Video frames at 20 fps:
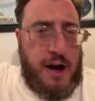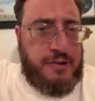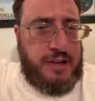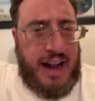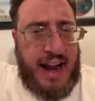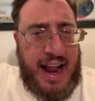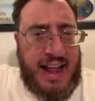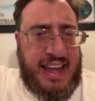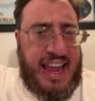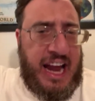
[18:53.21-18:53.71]
They're
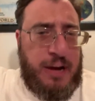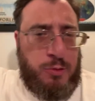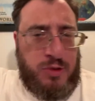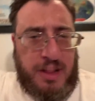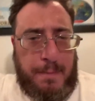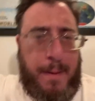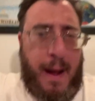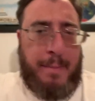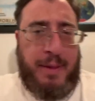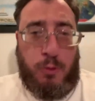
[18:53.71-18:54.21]
not engaged with the
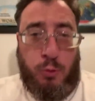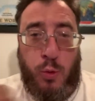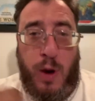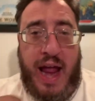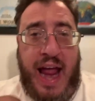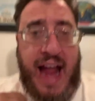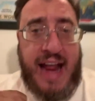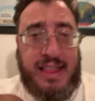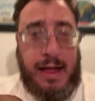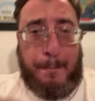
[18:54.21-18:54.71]
public.
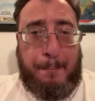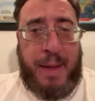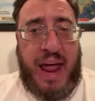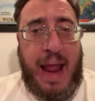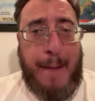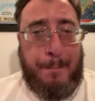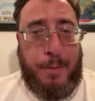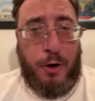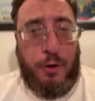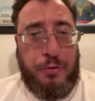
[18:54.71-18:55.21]
We, the
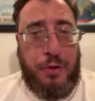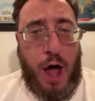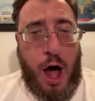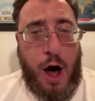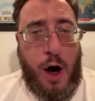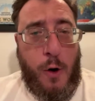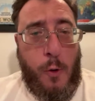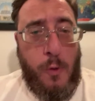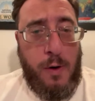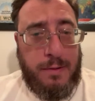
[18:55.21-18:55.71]
people,
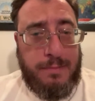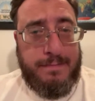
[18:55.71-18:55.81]
know.